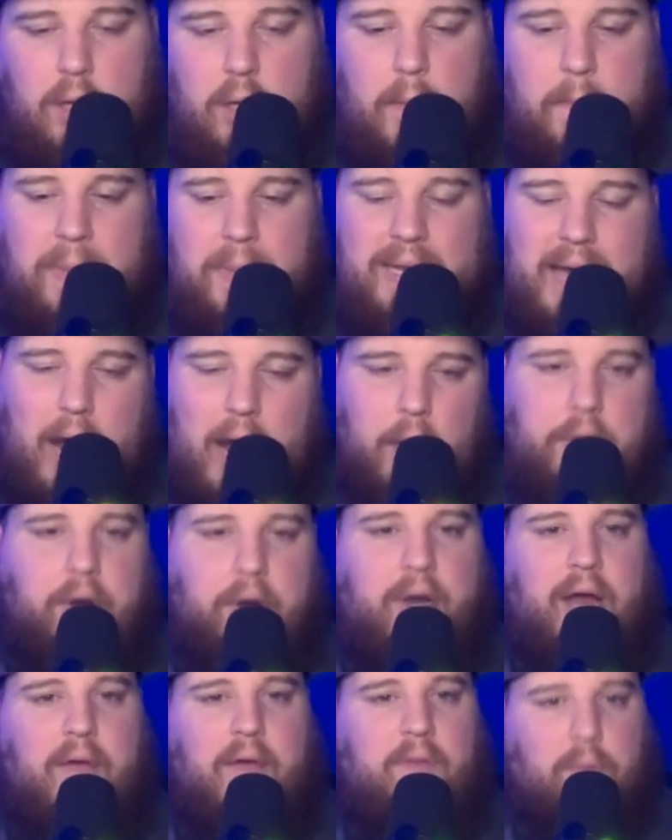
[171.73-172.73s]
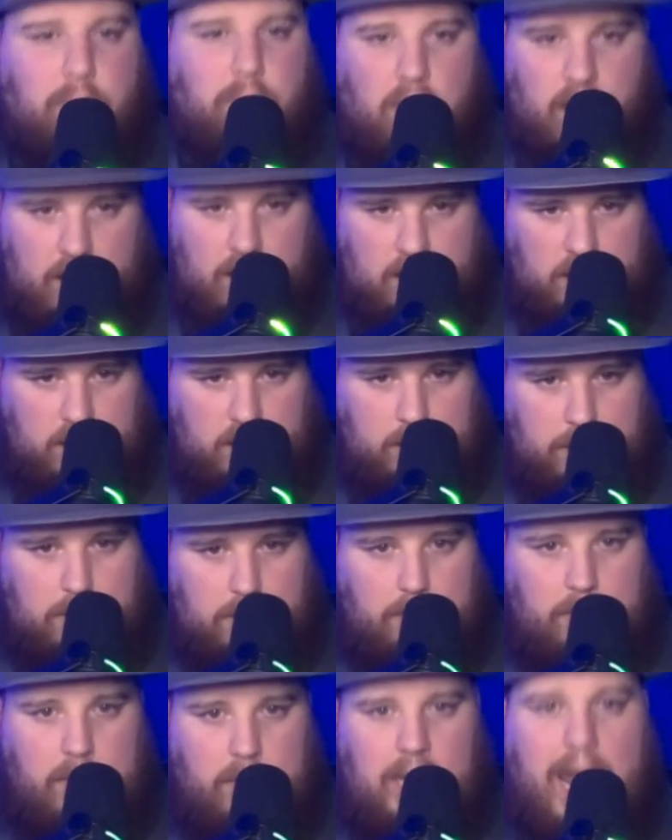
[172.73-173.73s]
But now you're going to have to rely on him.
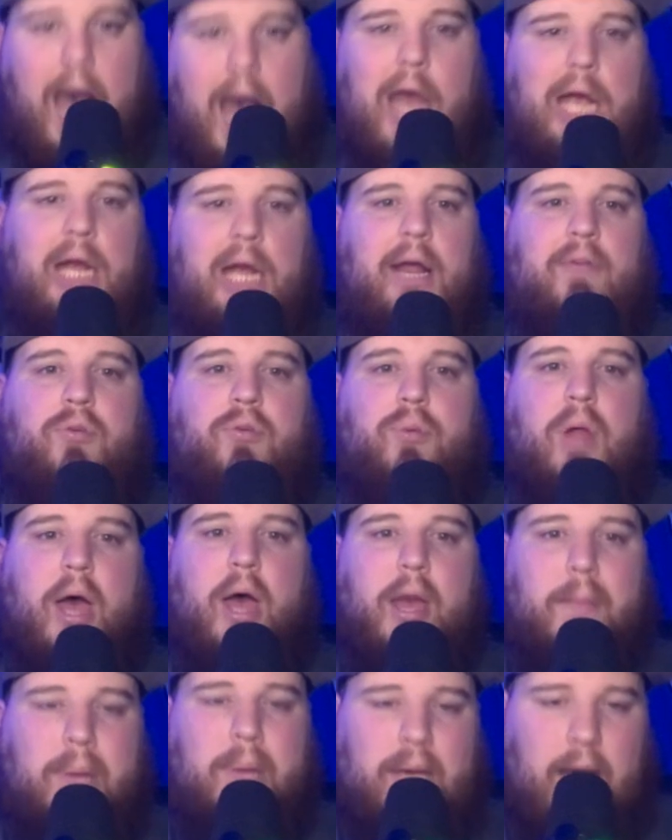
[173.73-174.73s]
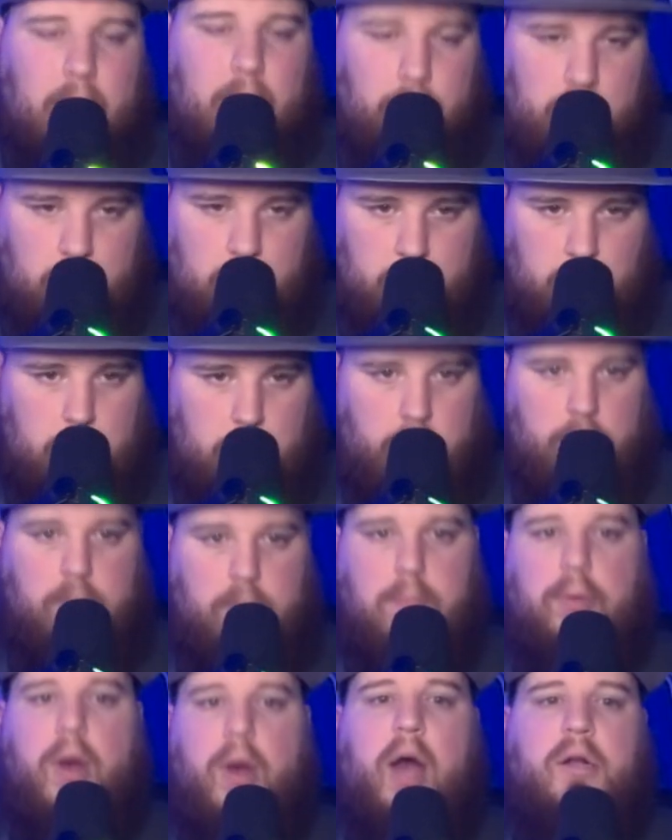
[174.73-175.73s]
Now you're going to have to rely on Mekhi Wingo,
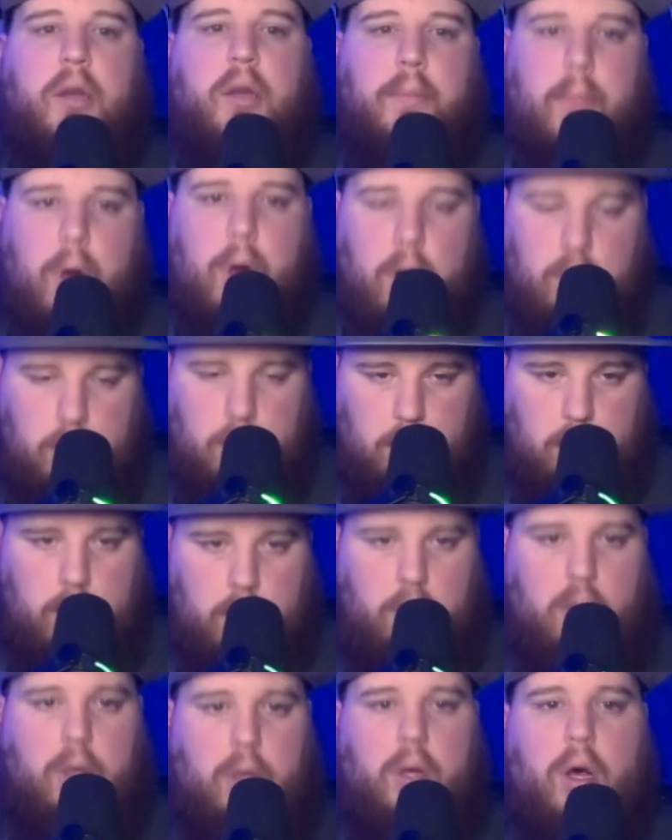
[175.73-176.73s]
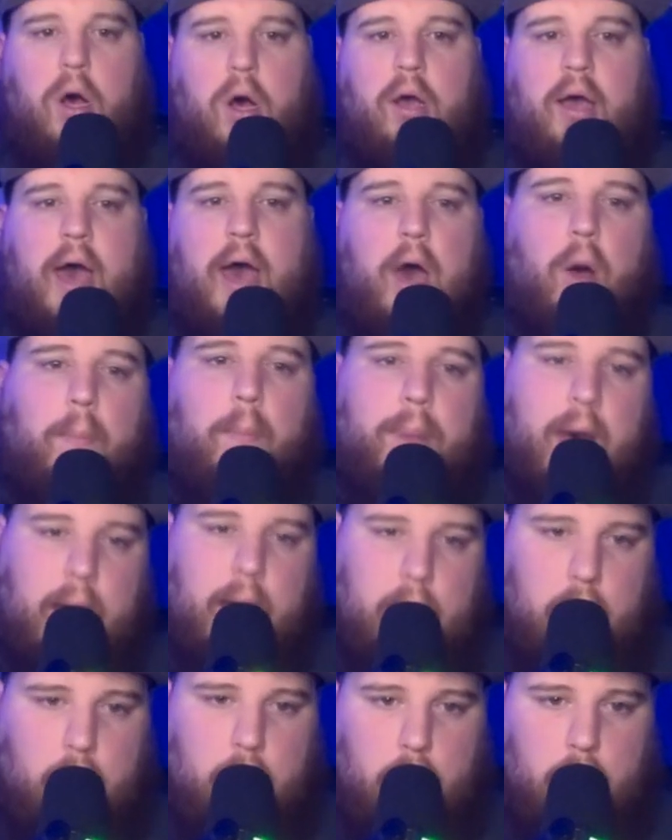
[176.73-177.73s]
Broderick Martin, Kyle
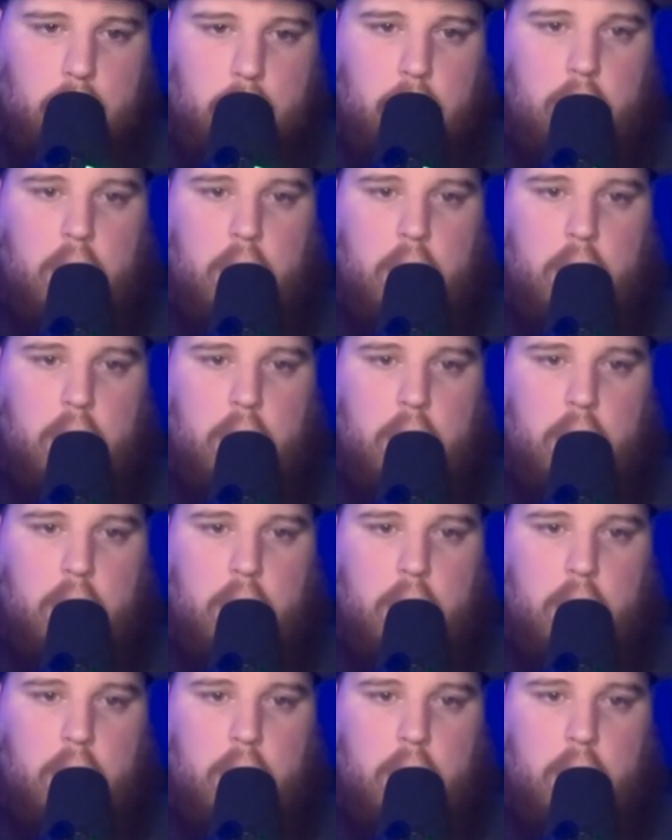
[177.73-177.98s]
Pecco.